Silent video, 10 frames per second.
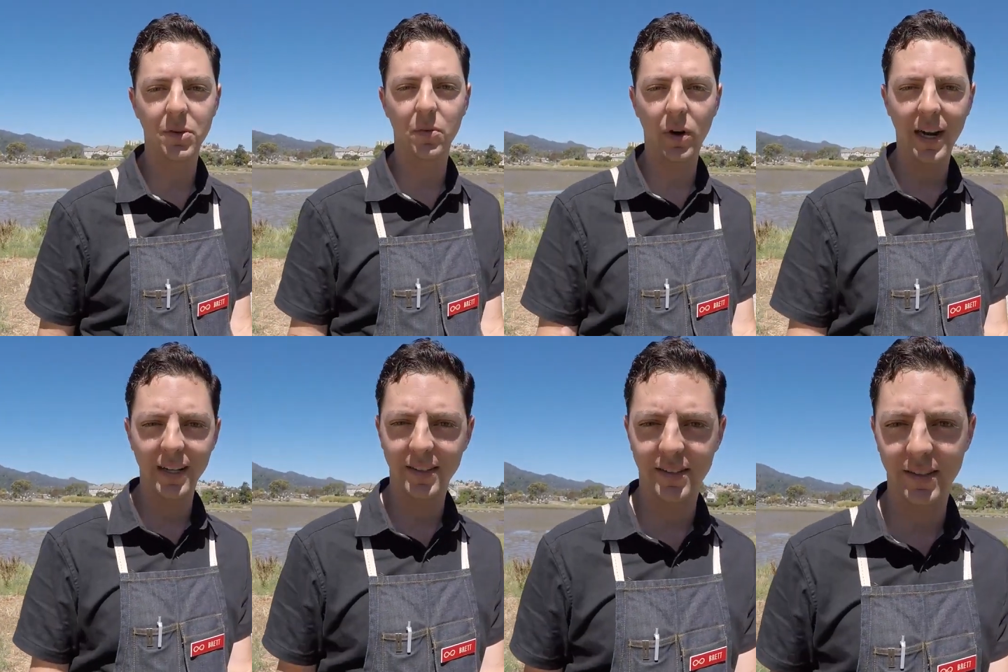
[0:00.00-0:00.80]
so it
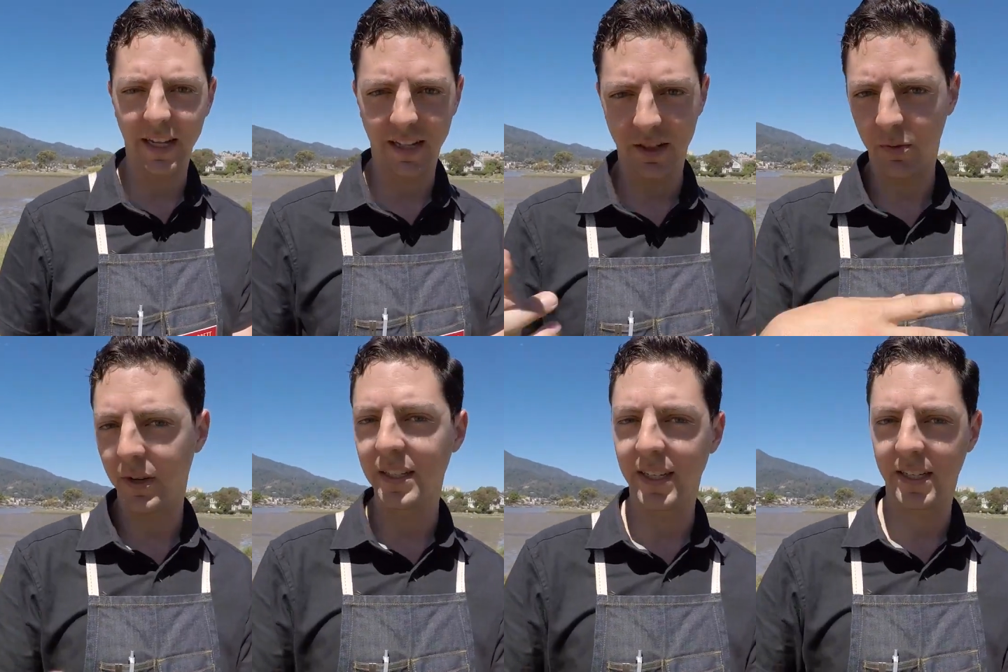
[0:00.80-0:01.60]
rides like the
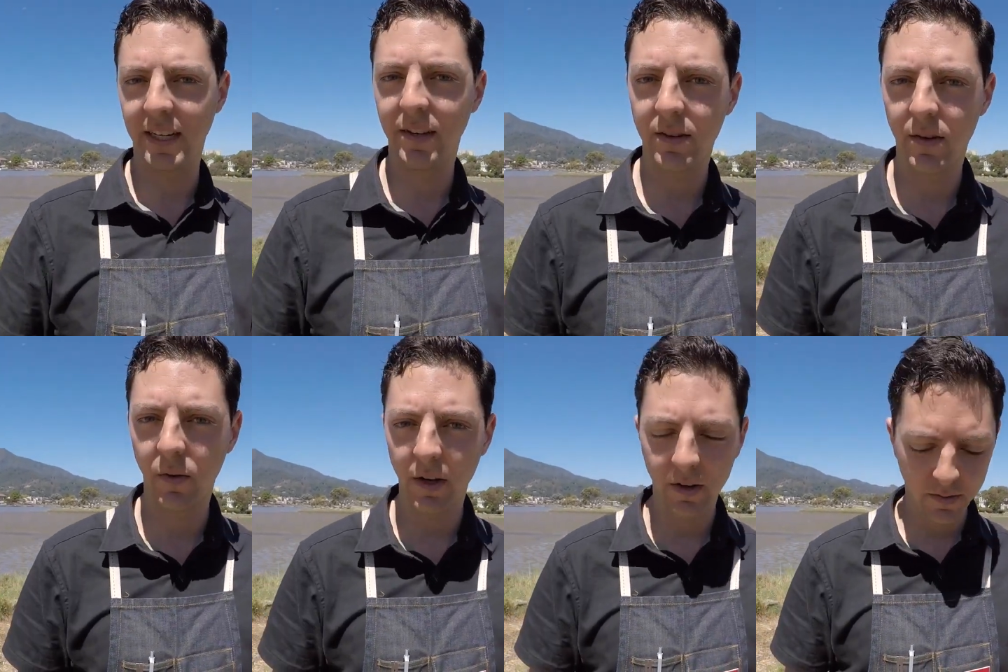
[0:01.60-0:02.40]
2016
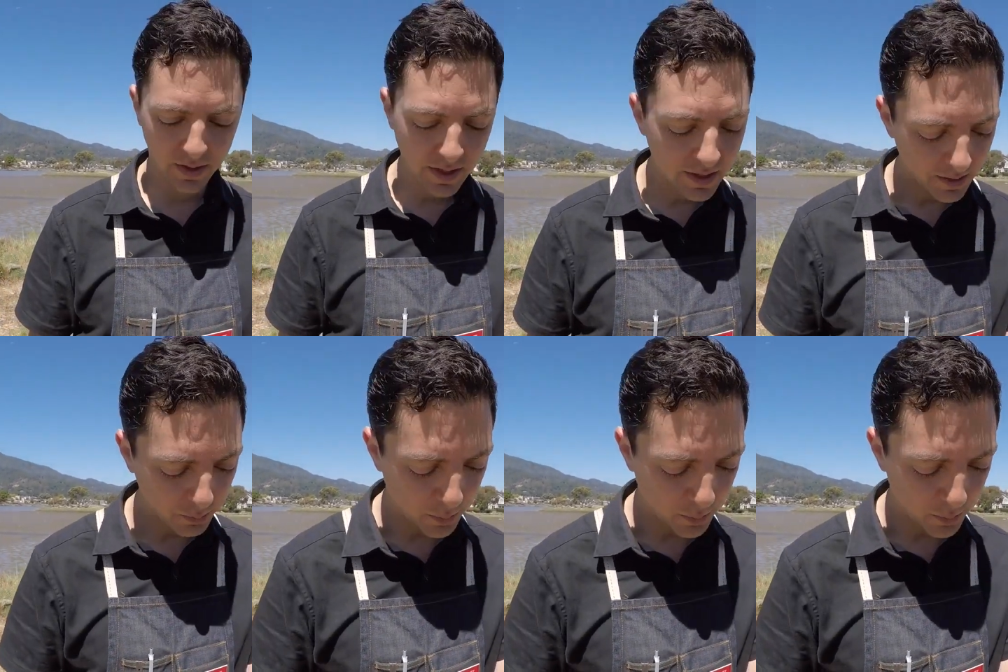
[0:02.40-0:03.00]
Arroyo, mm -hmm.